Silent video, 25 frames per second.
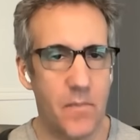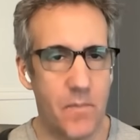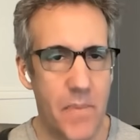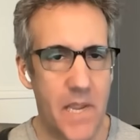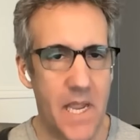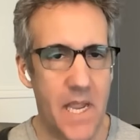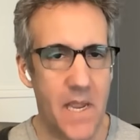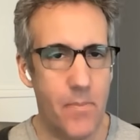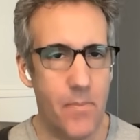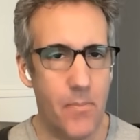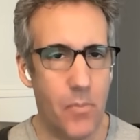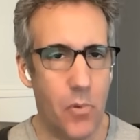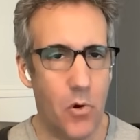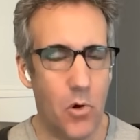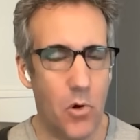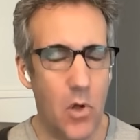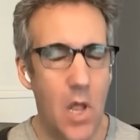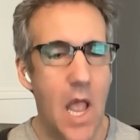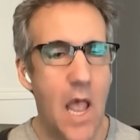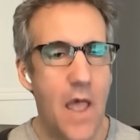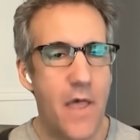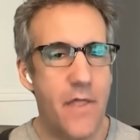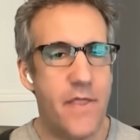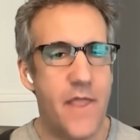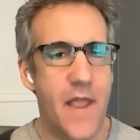of people
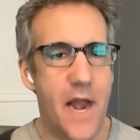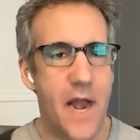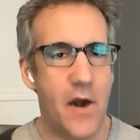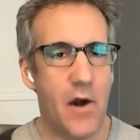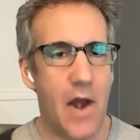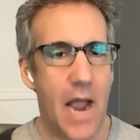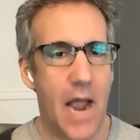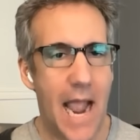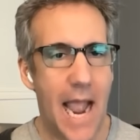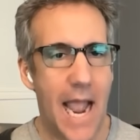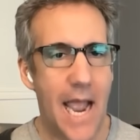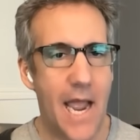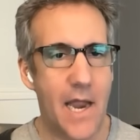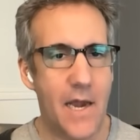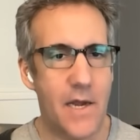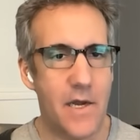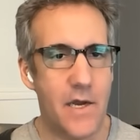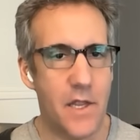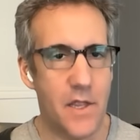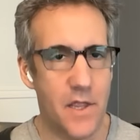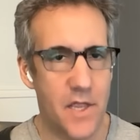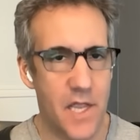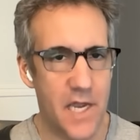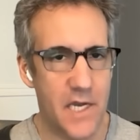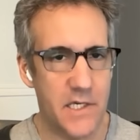there at
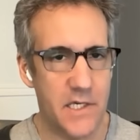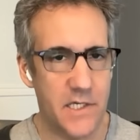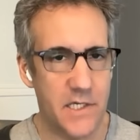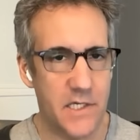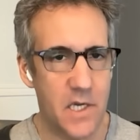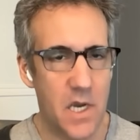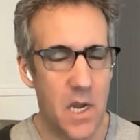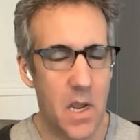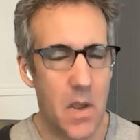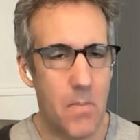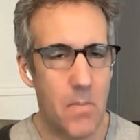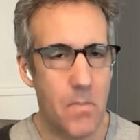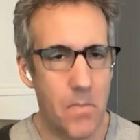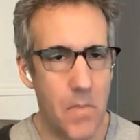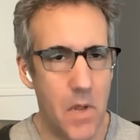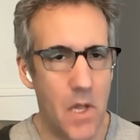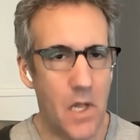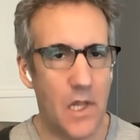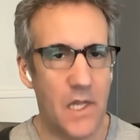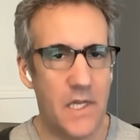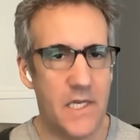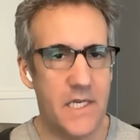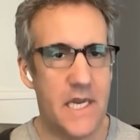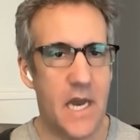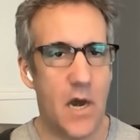this
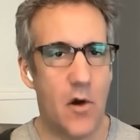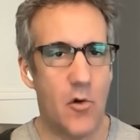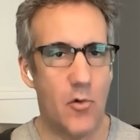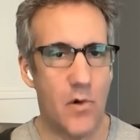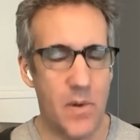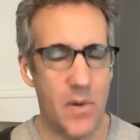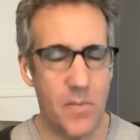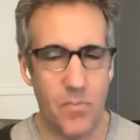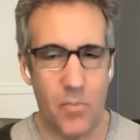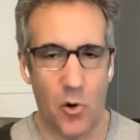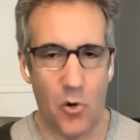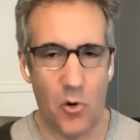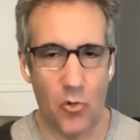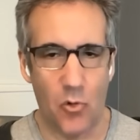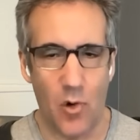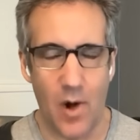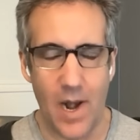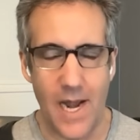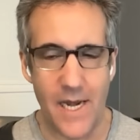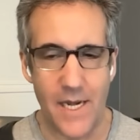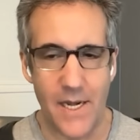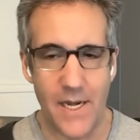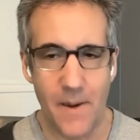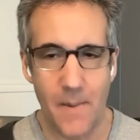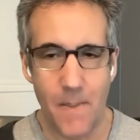military
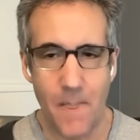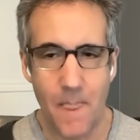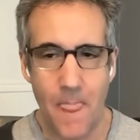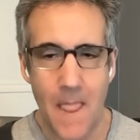parade.